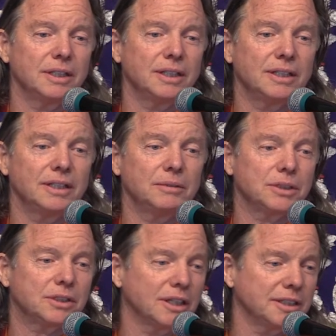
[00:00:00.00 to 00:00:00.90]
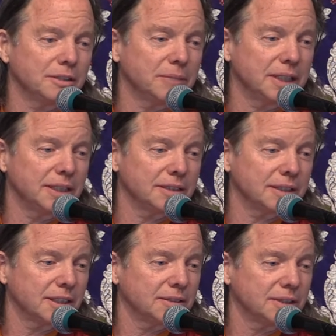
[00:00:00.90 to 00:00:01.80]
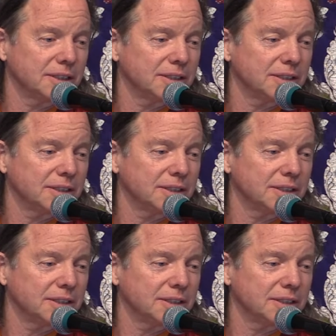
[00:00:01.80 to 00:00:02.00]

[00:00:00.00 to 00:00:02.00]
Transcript: Uh, it was taught in many other countries.